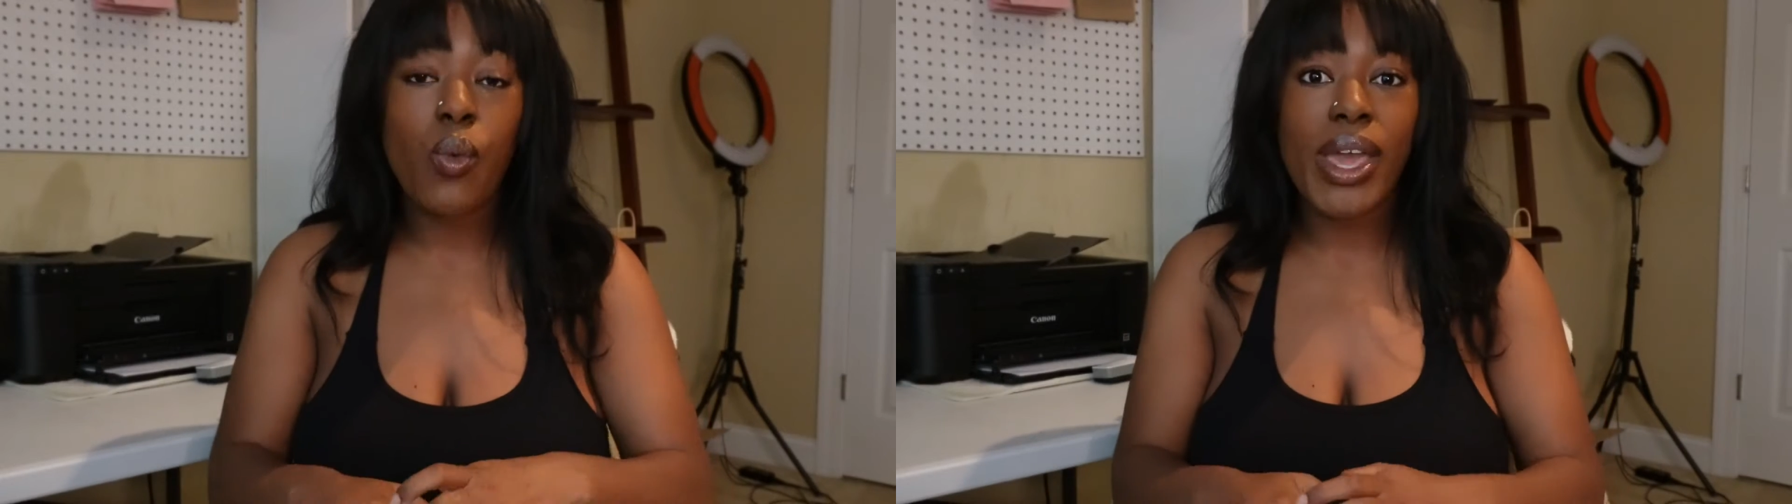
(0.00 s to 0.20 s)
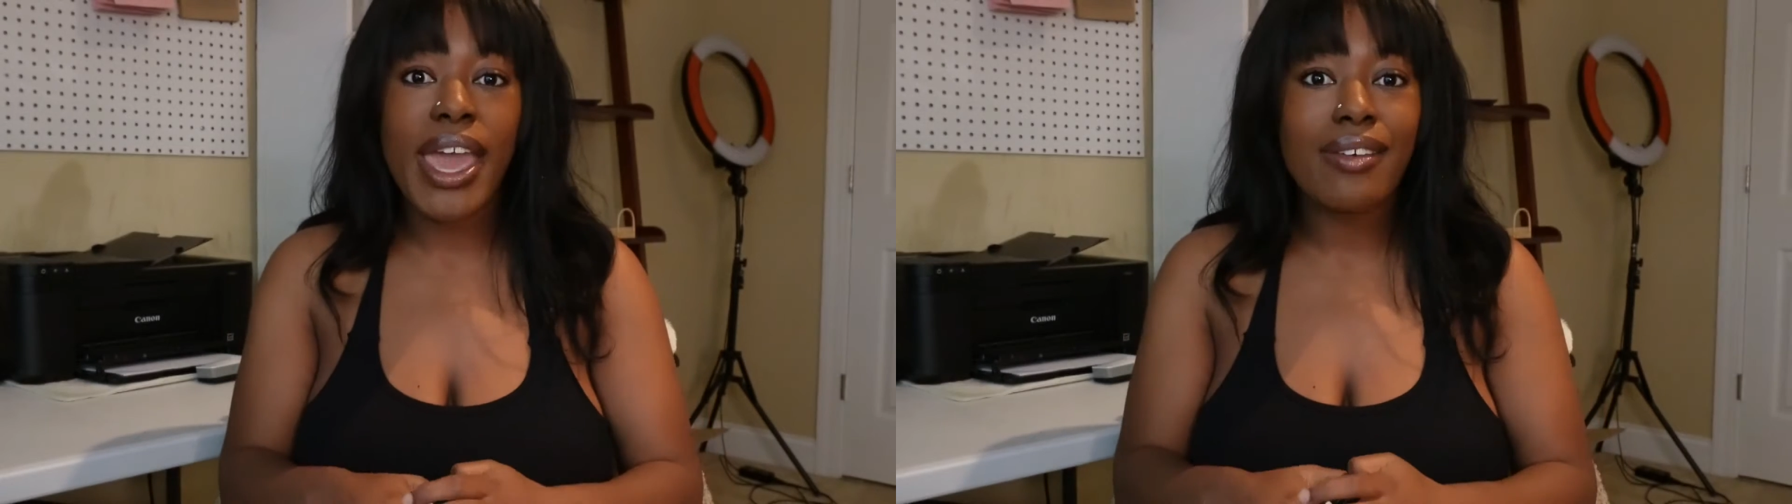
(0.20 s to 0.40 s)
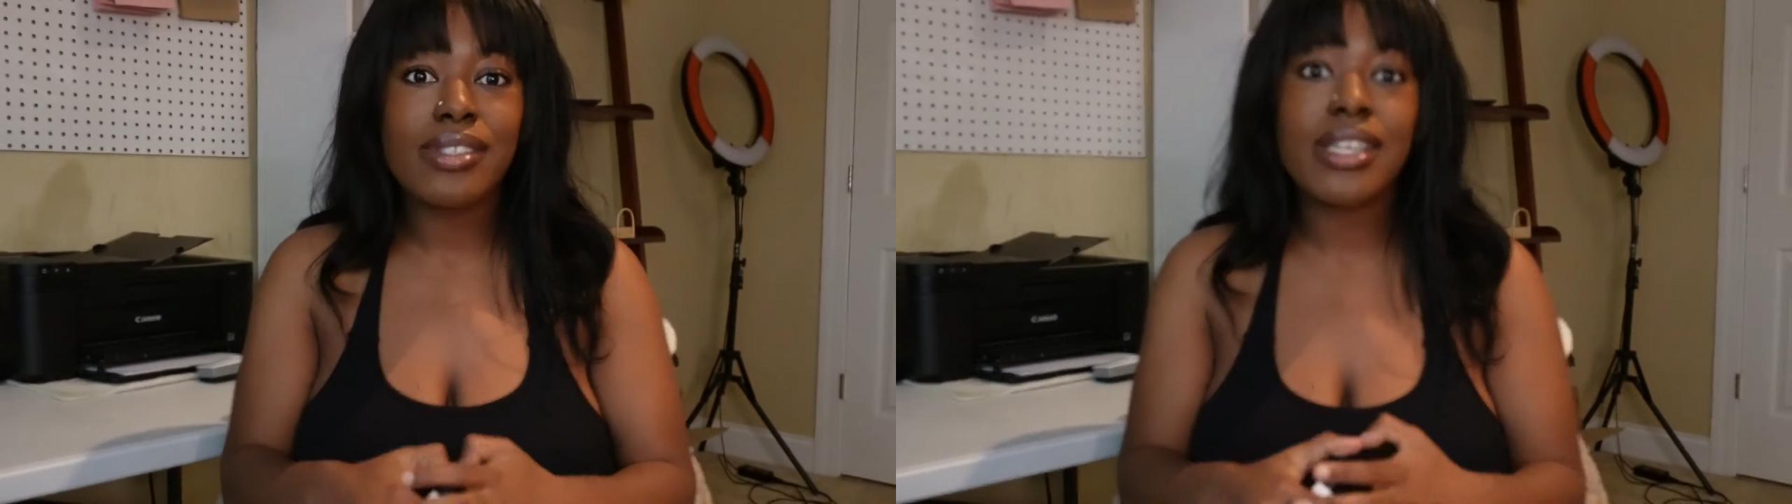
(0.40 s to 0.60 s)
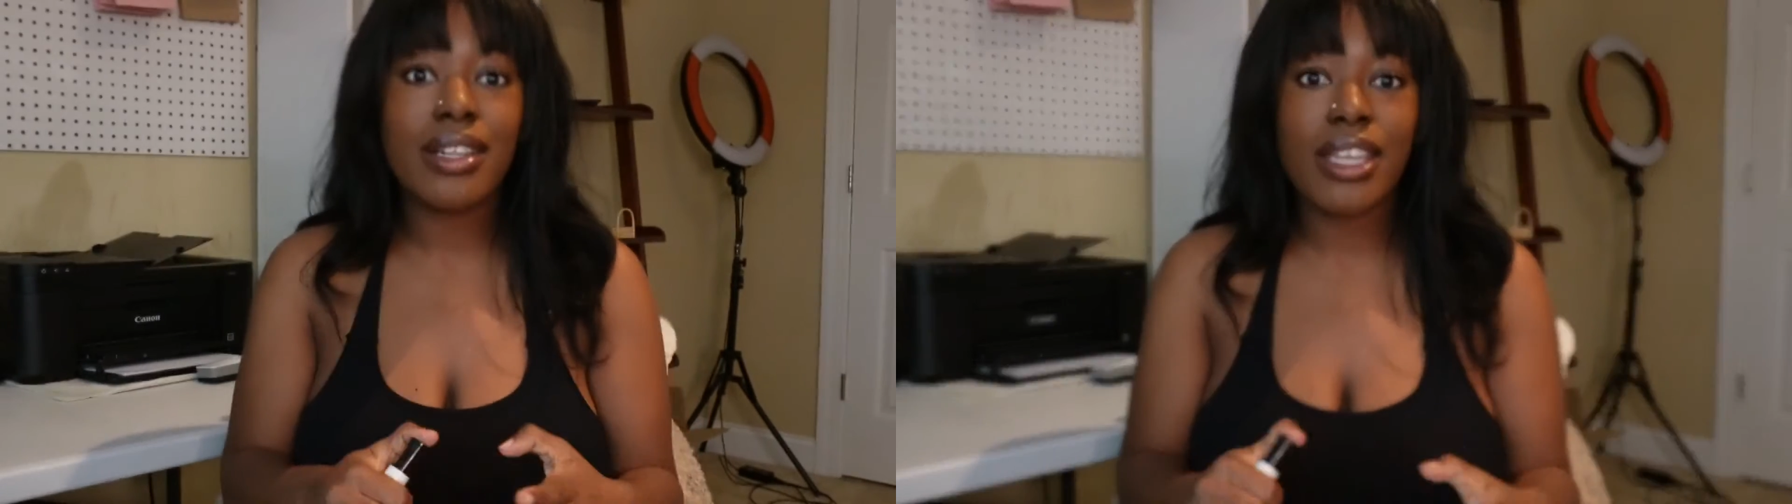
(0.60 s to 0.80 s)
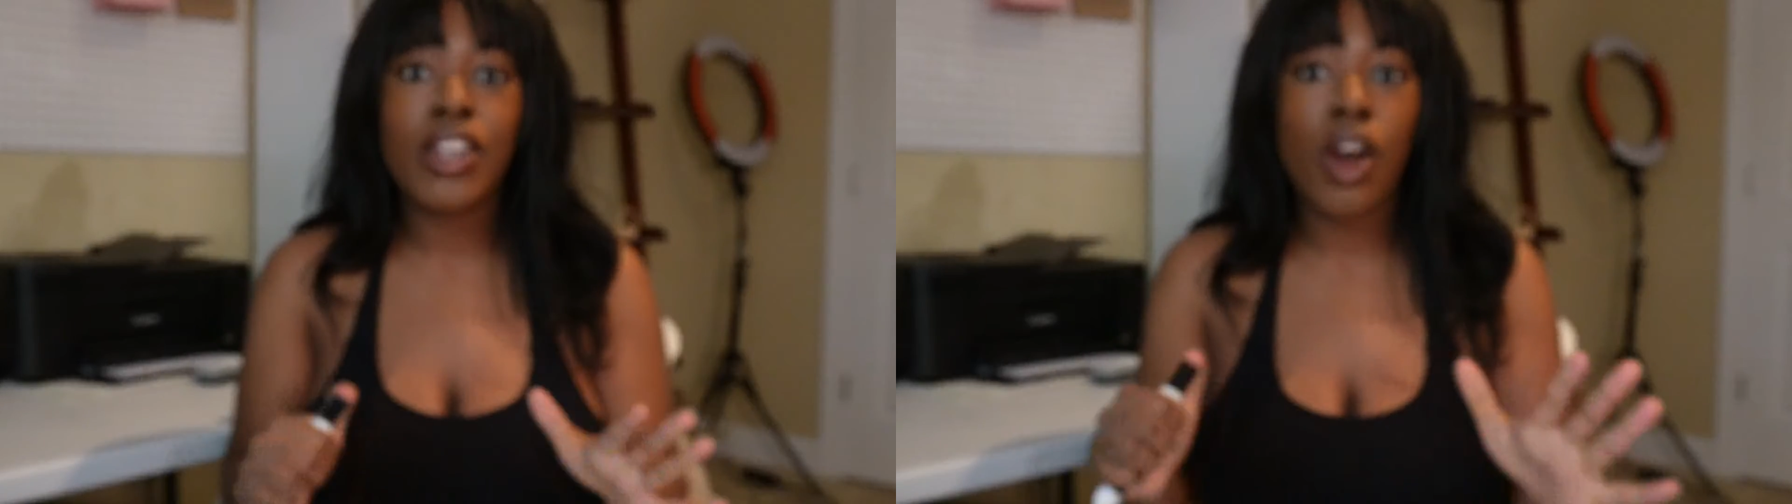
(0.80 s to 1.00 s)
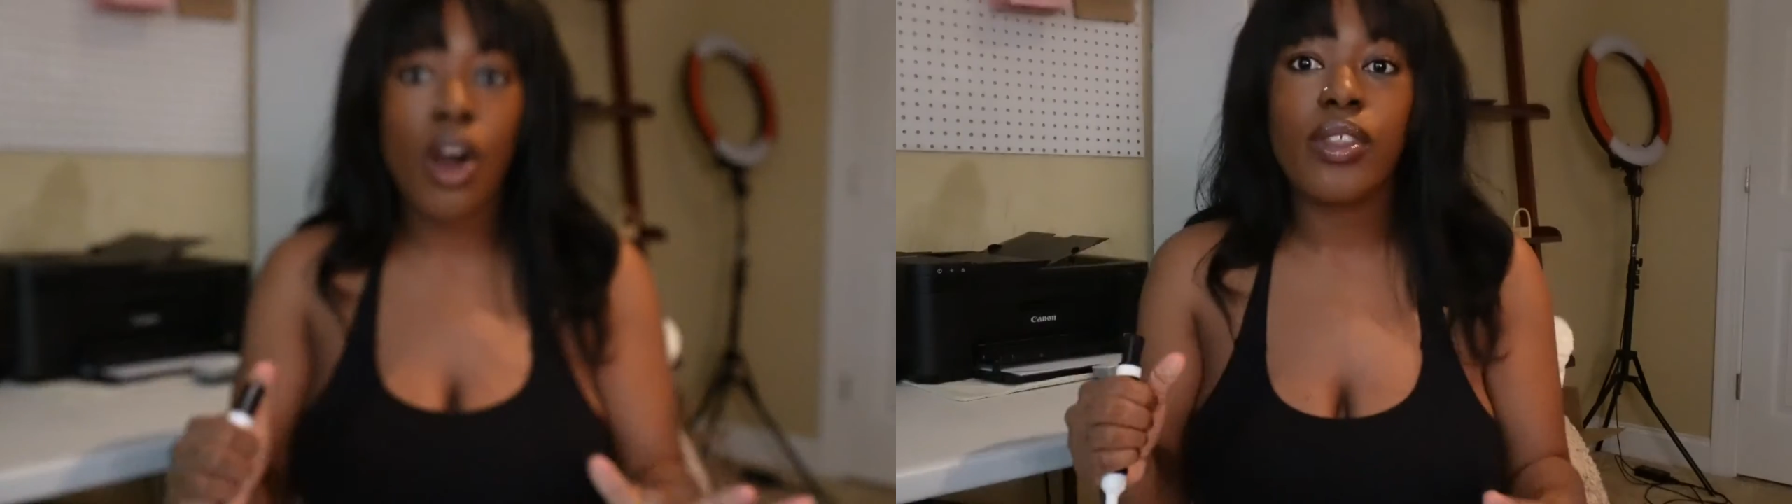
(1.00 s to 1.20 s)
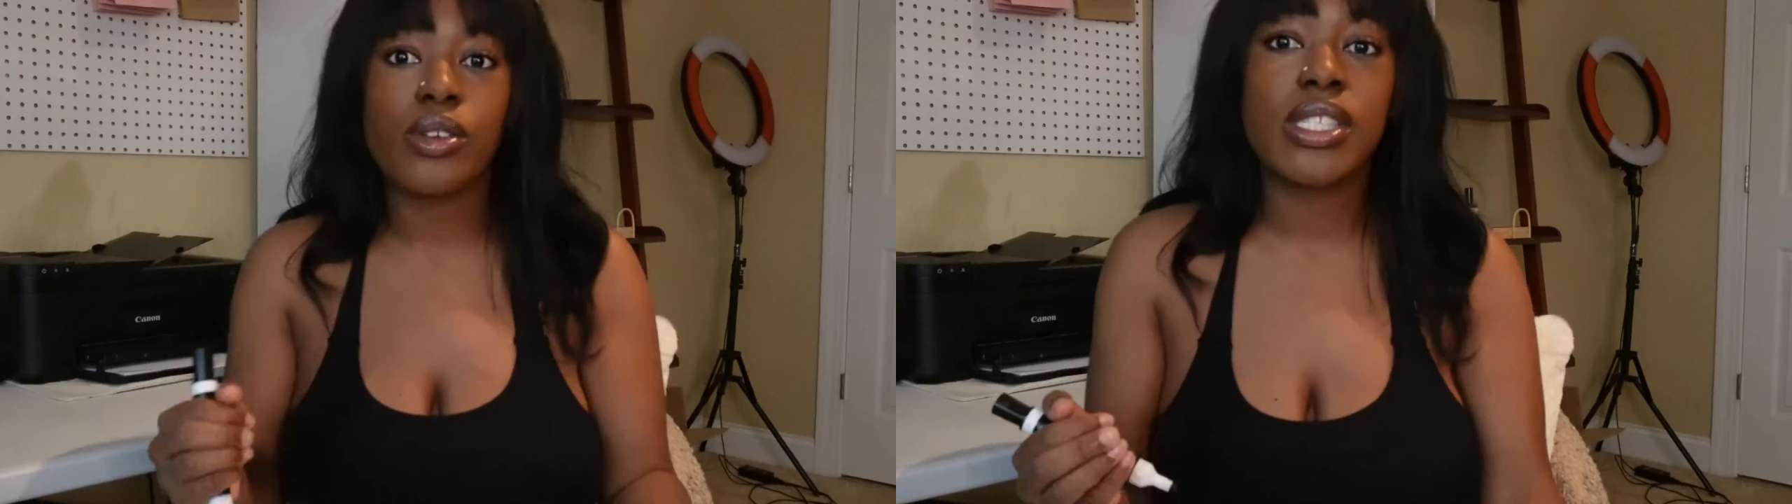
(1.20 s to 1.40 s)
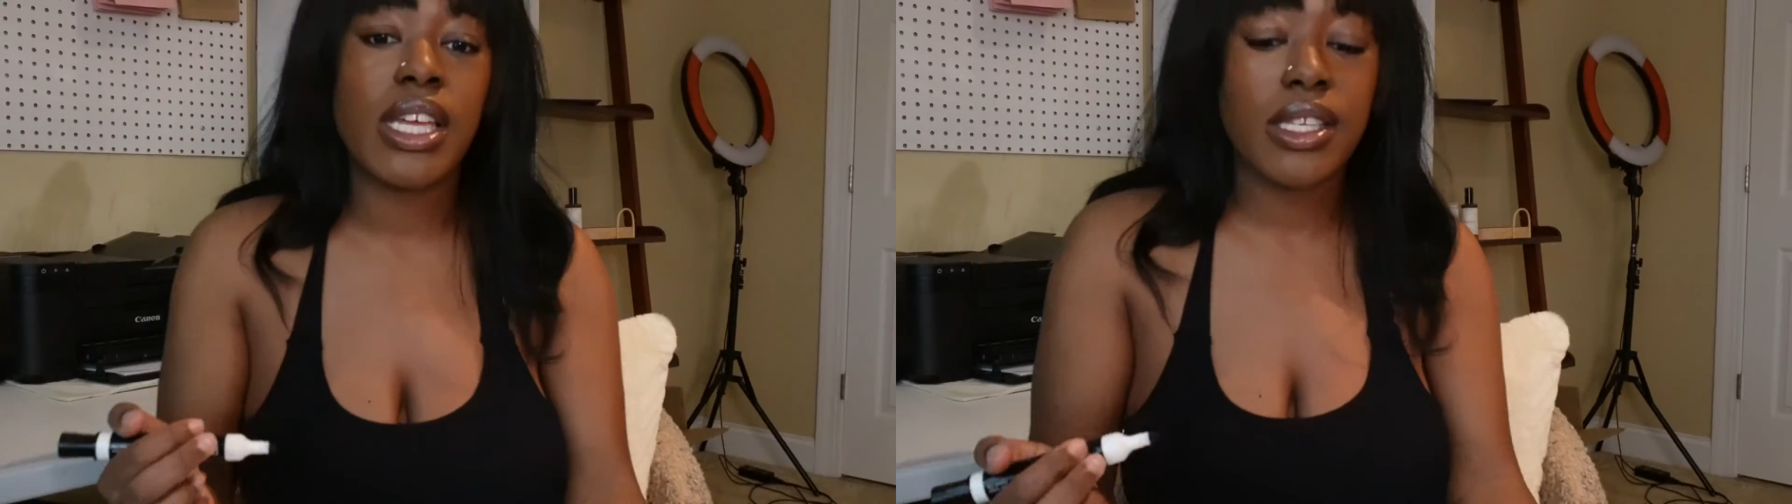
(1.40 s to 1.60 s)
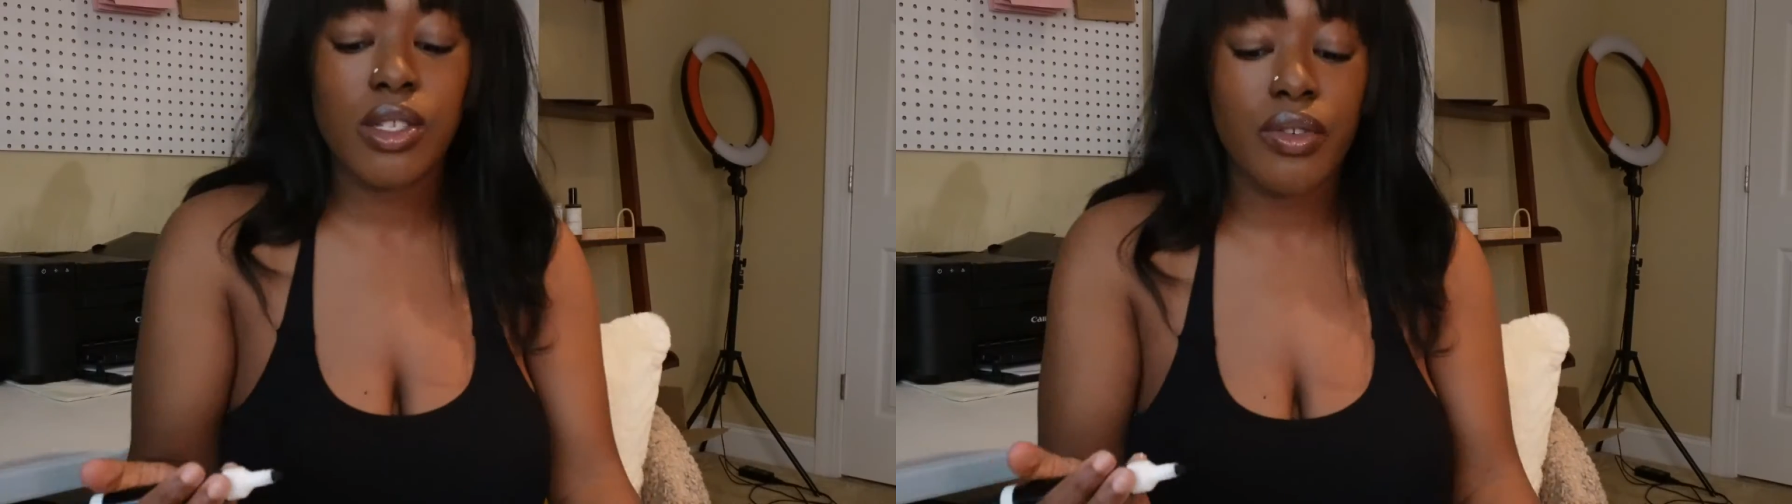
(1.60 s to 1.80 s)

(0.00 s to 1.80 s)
we have to clean all those tester